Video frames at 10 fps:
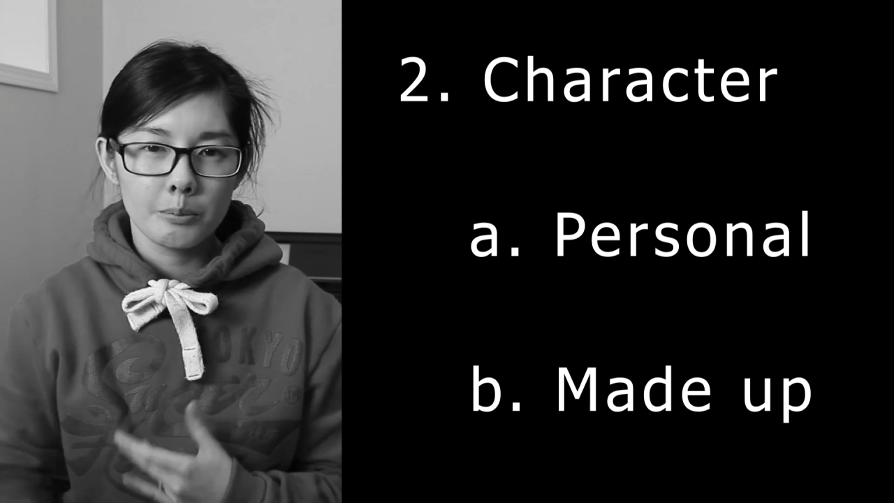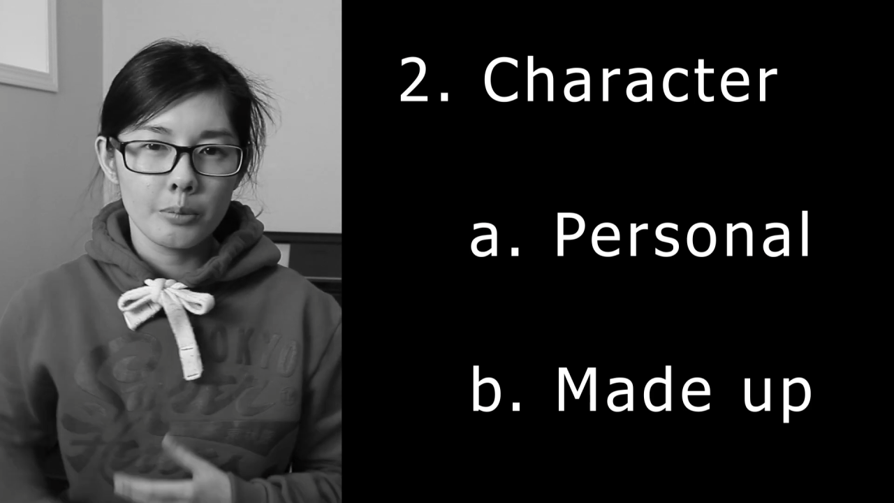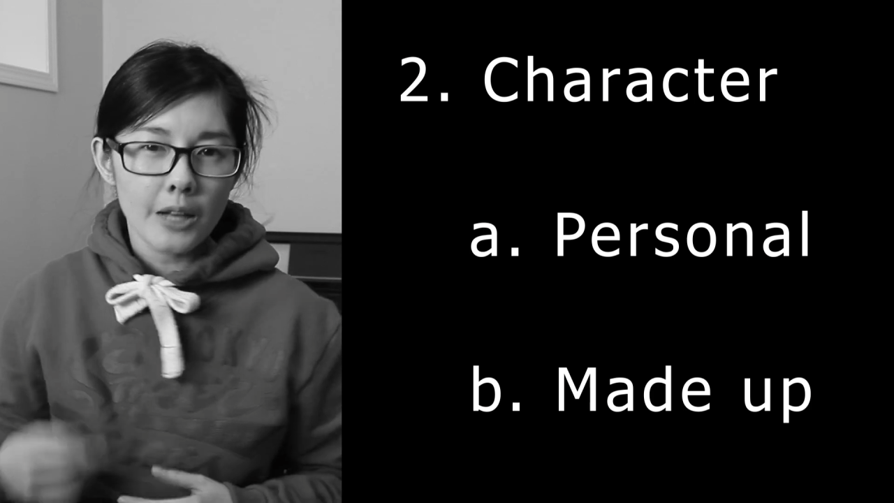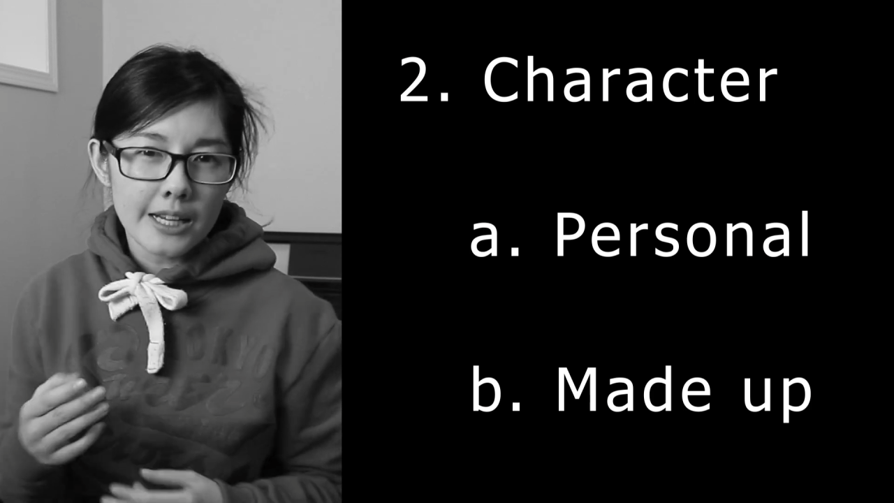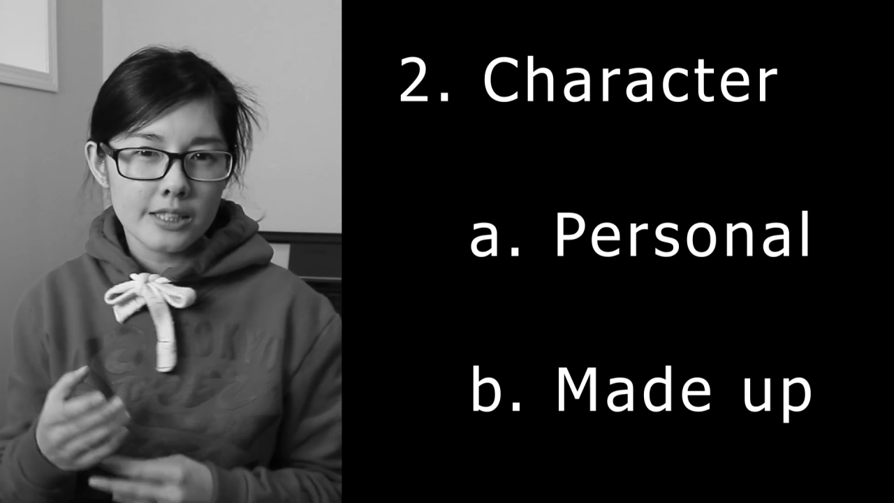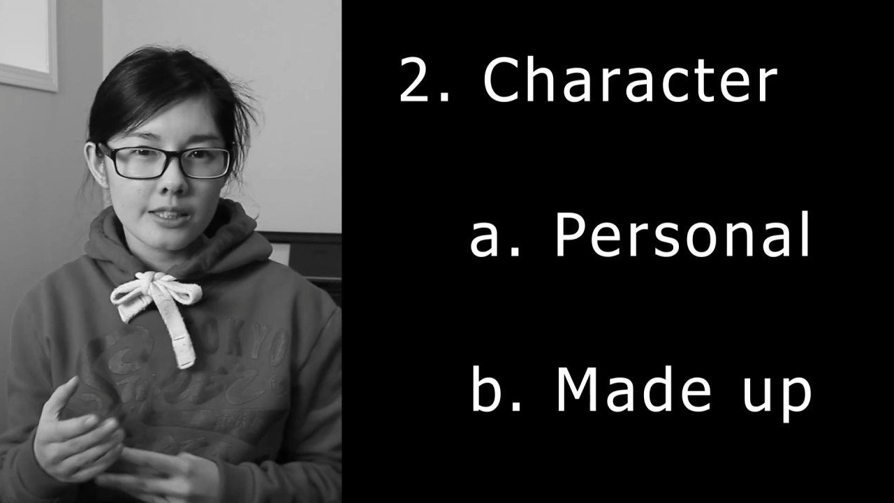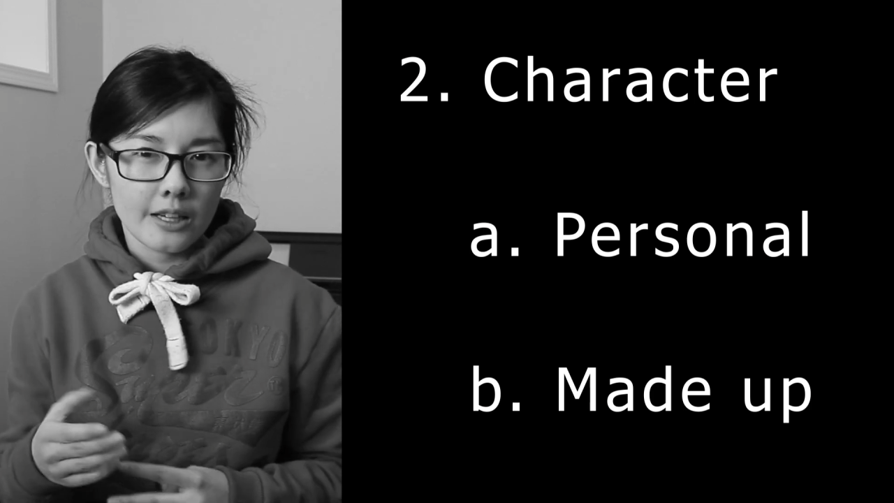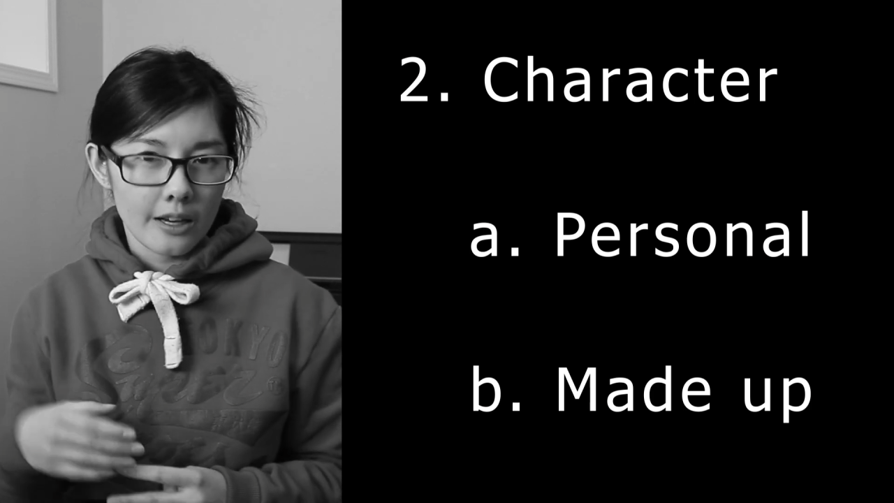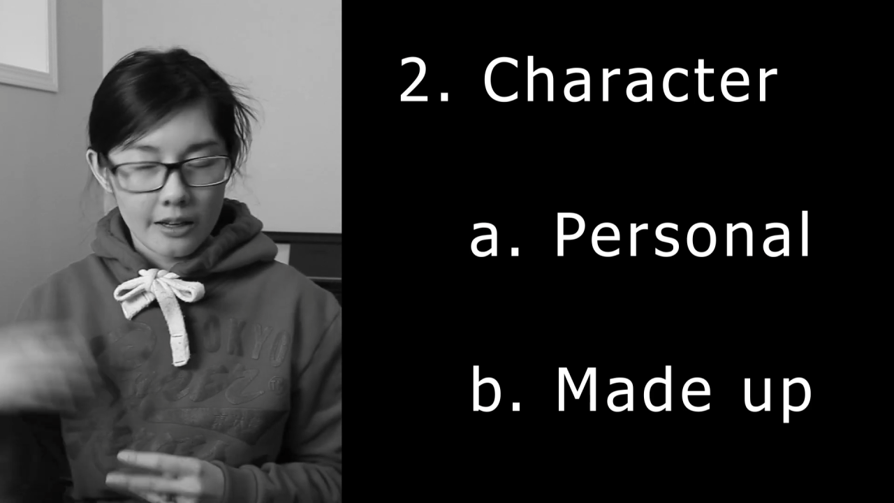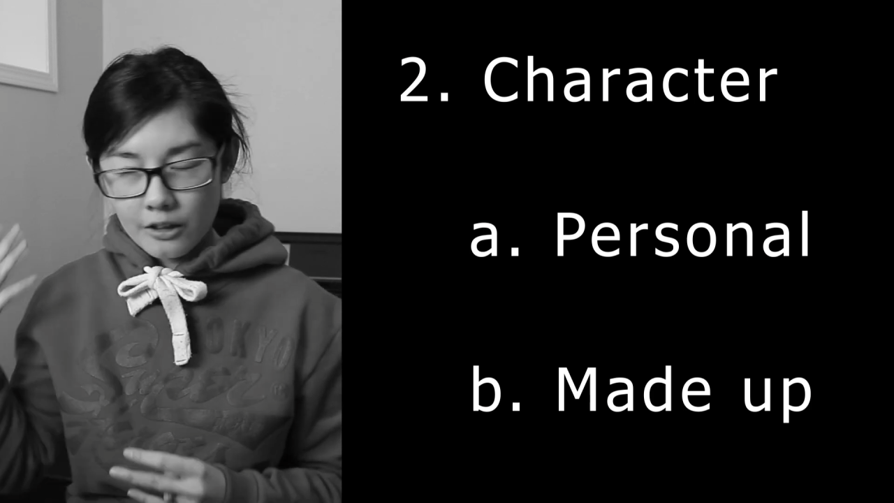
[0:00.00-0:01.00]
plus
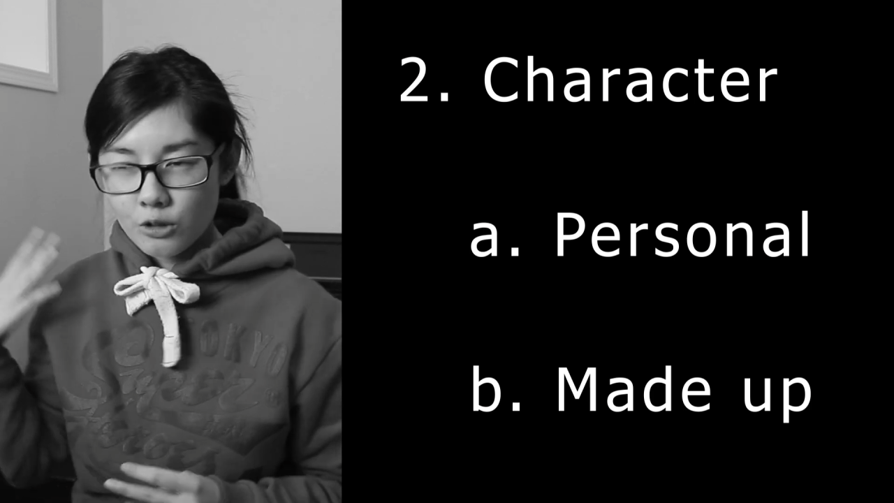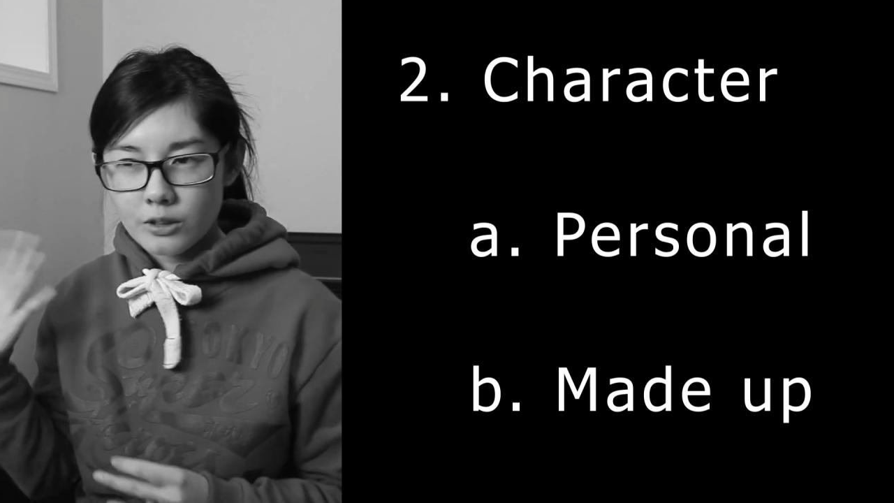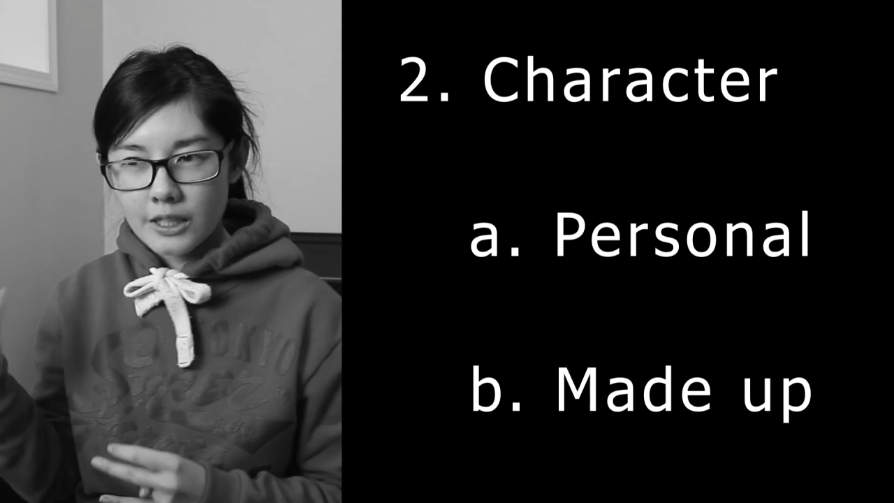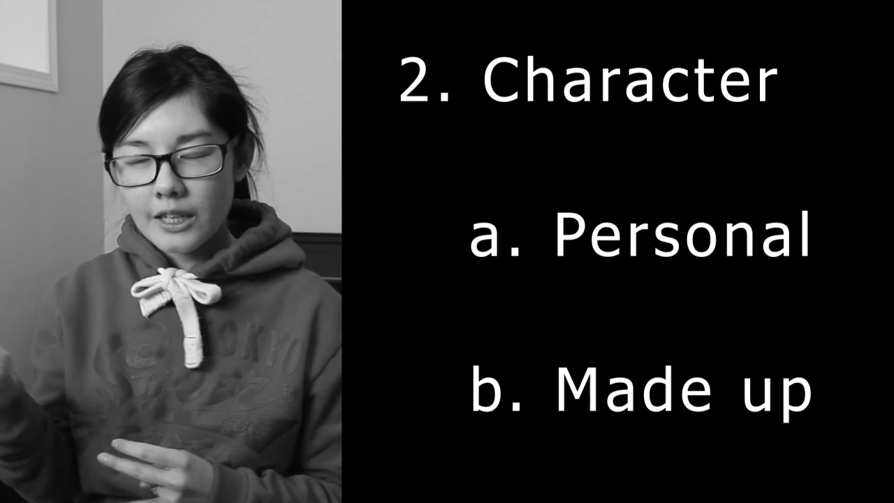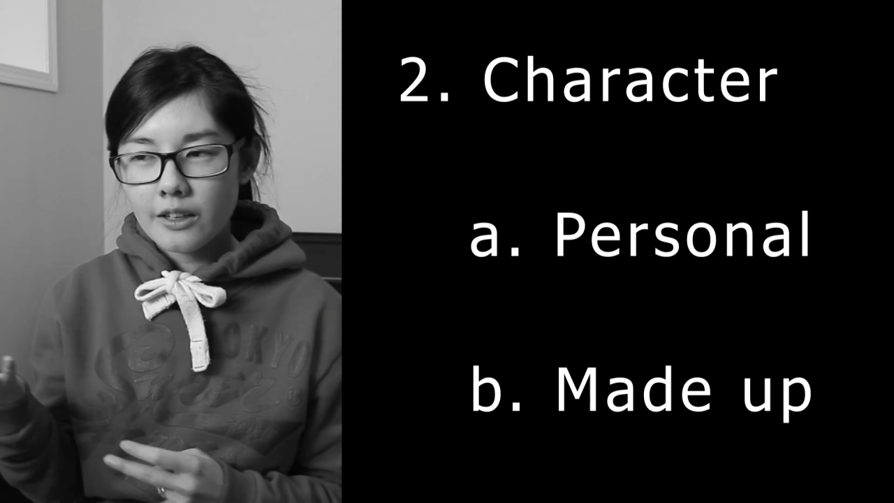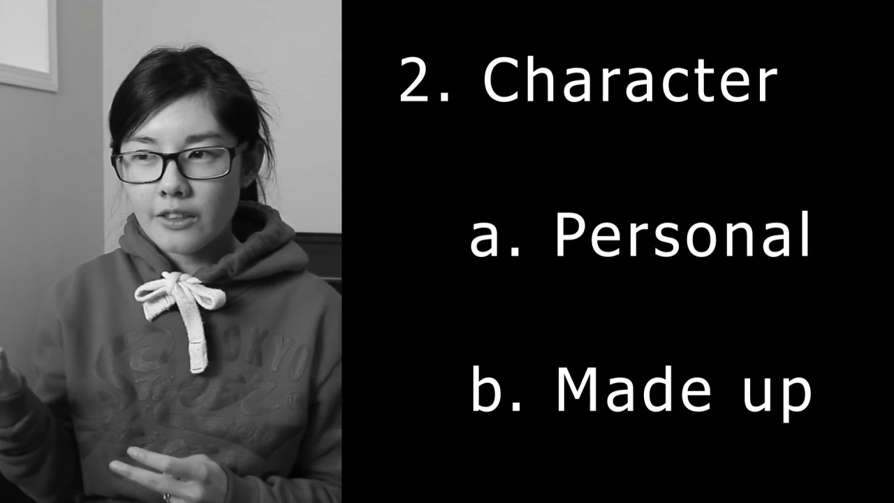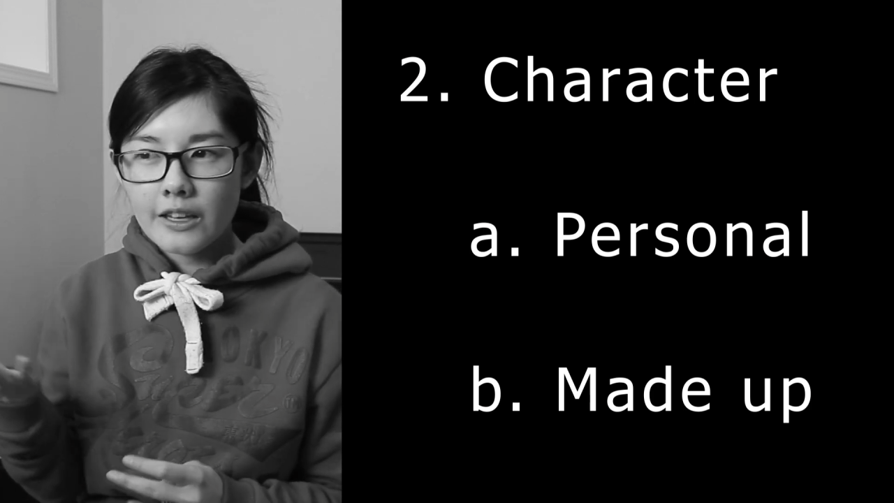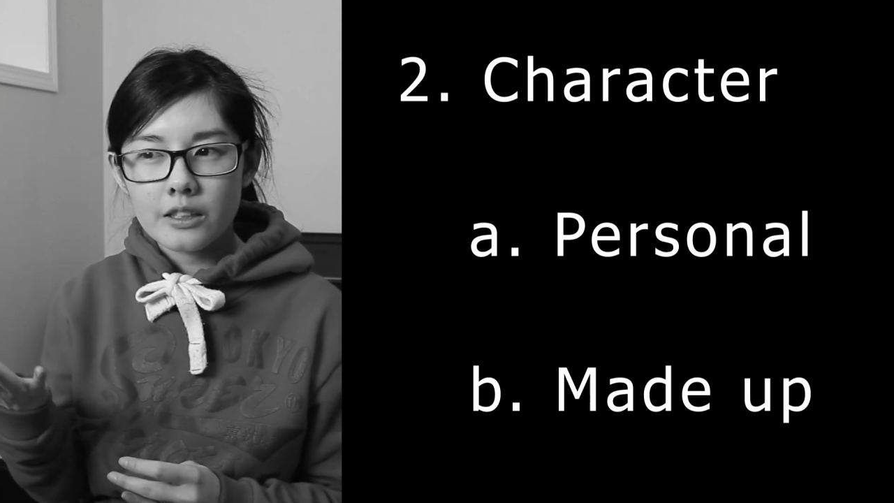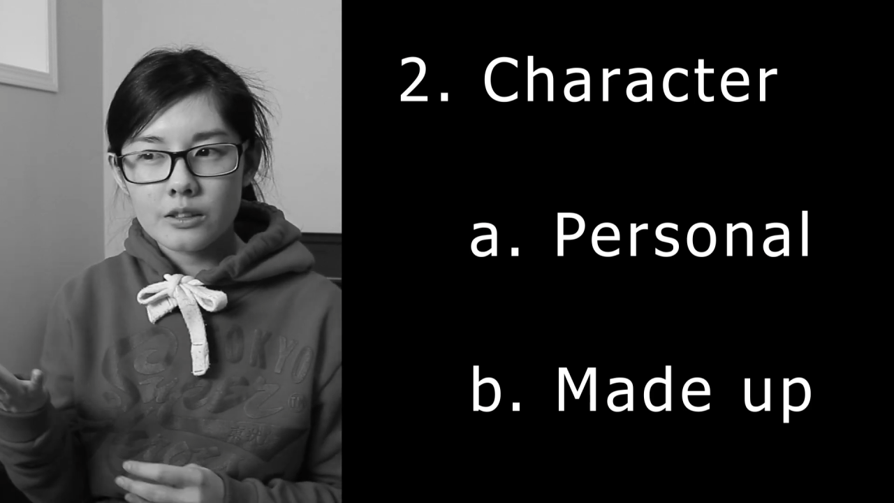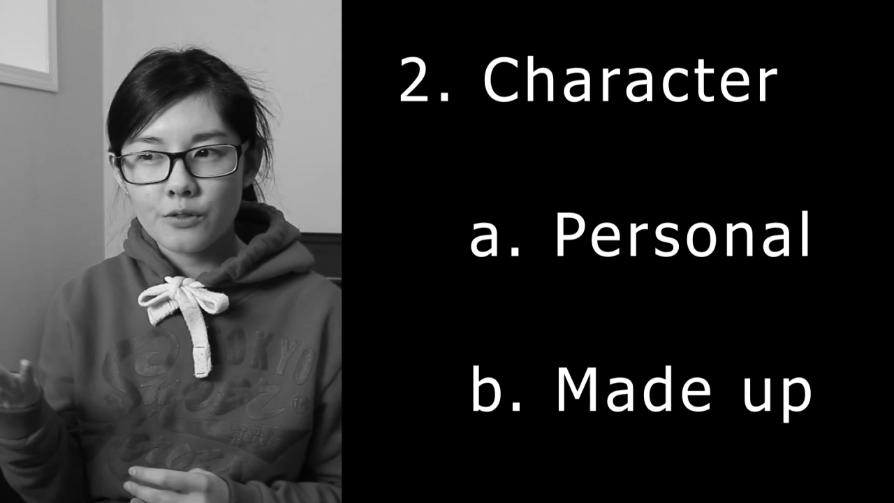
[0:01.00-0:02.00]
using
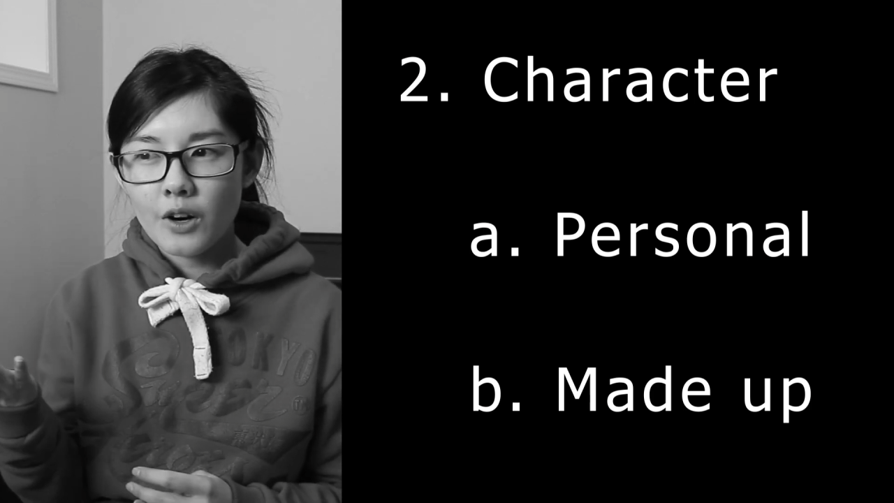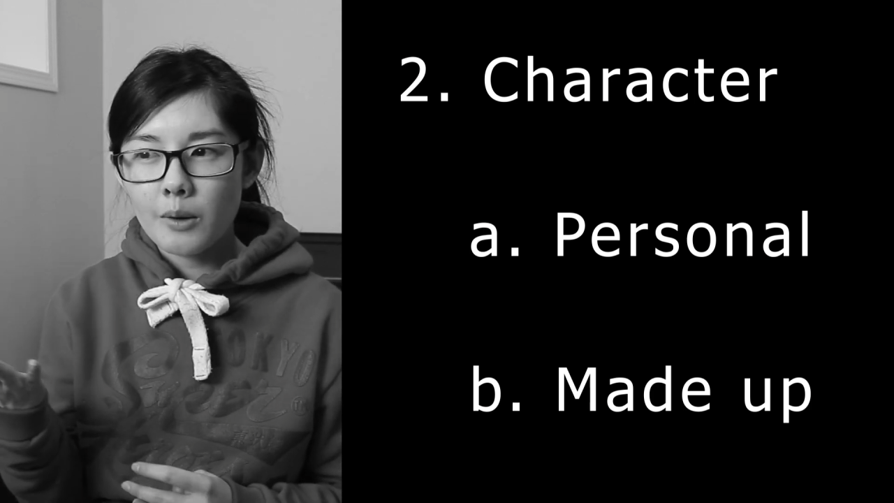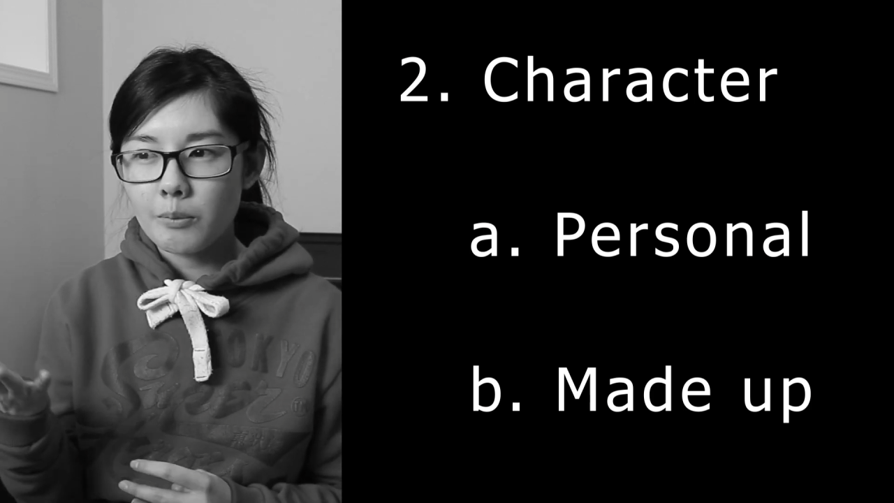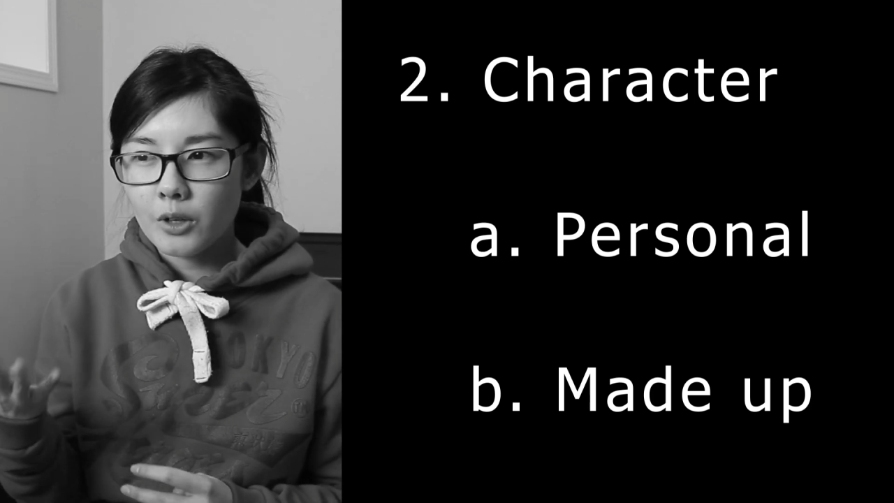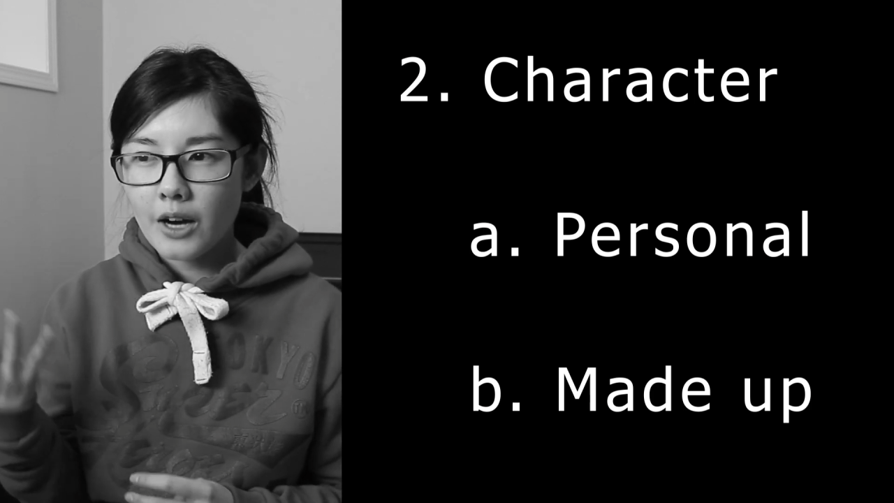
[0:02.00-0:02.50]
things from